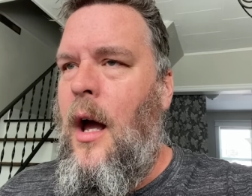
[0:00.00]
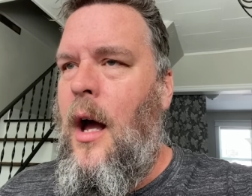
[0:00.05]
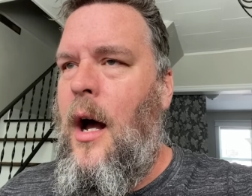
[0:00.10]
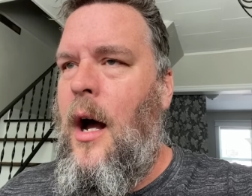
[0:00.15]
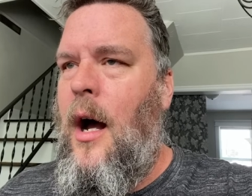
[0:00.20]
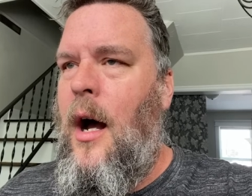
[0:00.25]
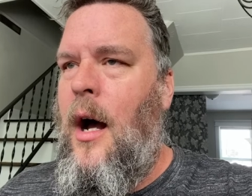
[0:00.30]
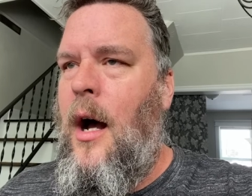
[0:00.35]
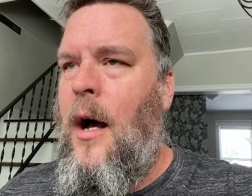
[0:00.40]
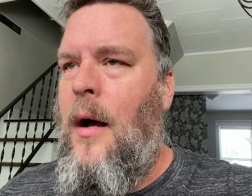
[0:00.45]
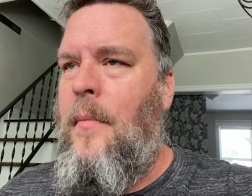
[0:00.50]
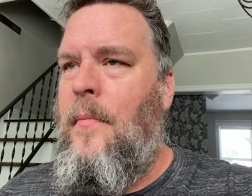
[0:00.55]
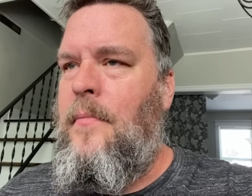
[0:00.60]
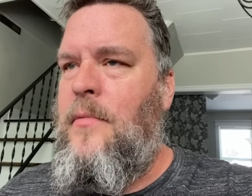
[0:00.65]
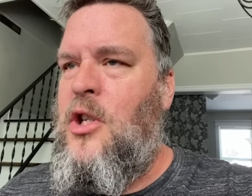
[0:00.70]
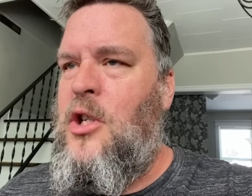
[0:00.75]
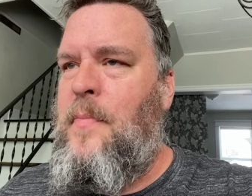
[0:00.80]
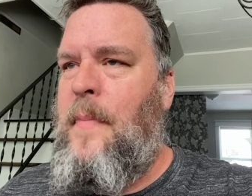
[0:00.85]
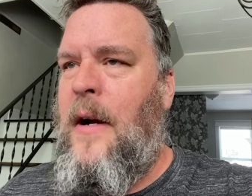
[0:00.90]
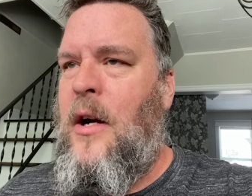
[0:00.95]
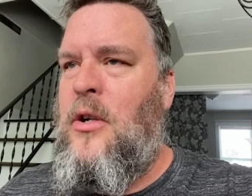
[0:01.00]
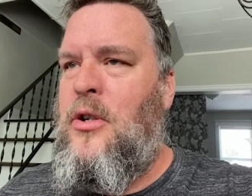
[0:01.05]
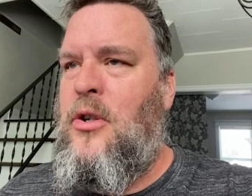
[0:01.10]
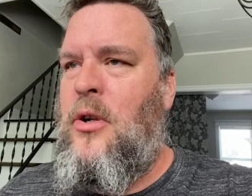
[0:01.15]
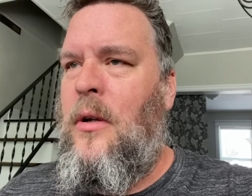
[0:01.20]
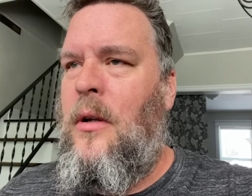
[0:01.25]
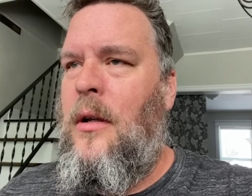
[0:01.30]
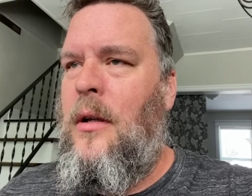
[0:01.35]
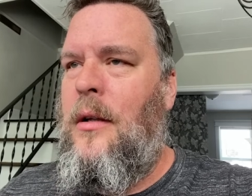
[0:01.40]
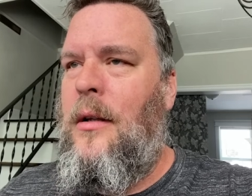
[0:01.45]
um,
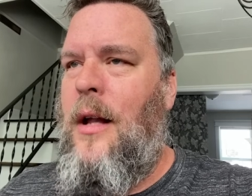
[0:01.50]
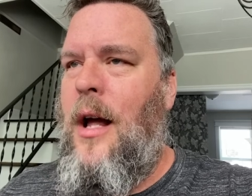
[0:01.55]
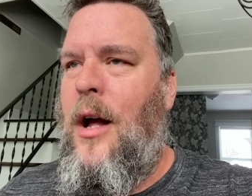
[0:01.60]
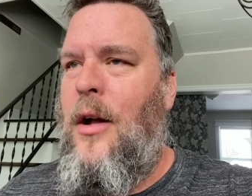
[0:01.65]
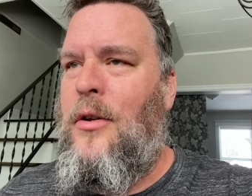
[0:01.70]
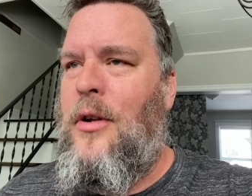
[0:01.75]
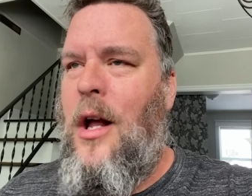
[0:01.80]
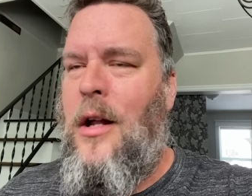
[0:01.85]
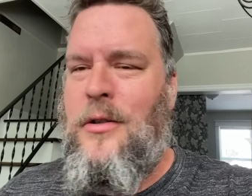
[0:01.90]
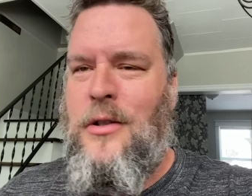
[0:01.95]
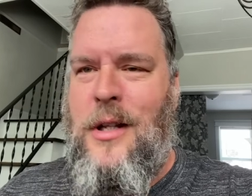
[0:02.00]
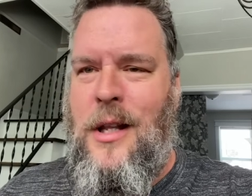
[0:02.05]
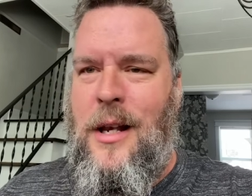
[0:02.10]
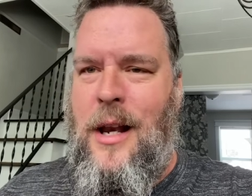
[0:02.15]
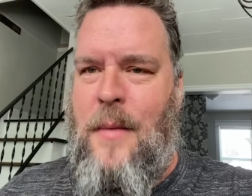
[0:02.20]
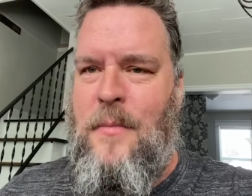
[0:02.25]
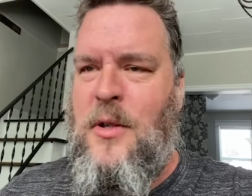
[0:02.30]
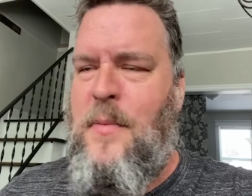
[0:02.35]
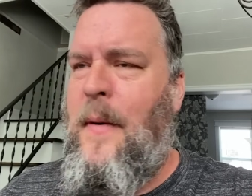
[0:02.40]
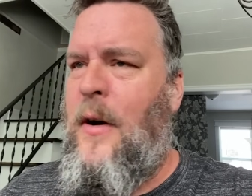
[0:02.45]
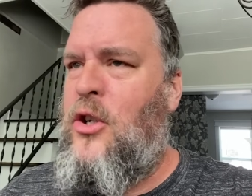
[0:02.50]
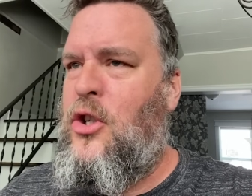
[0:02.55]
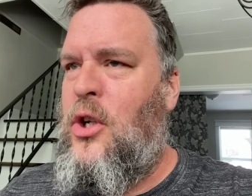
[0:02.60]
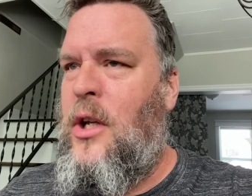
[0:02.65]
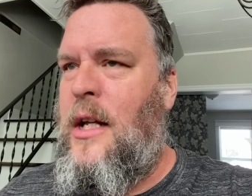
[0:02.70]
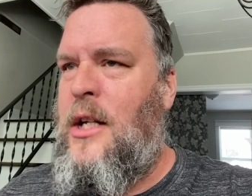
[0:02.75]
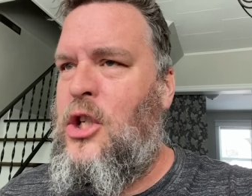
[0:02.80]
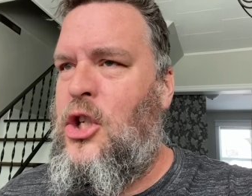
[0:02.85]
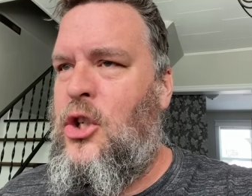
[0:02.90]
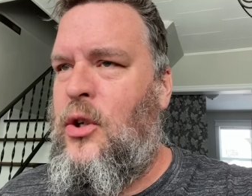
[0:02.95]
spiritual, oh, also the name,
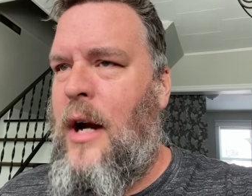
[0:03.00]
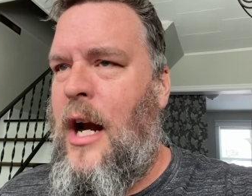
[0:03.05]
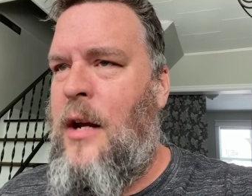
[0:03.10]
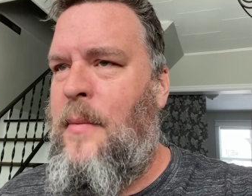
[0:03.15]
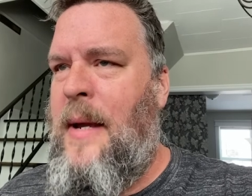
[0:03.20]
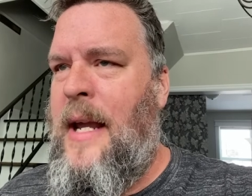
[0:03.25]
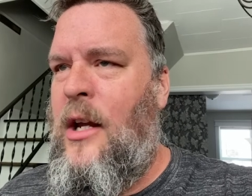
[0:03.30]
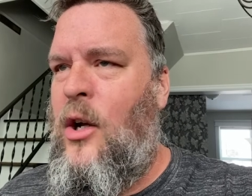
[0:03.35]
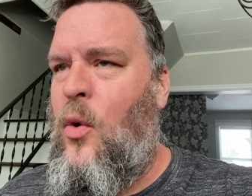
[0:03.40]
spiritual astronomy.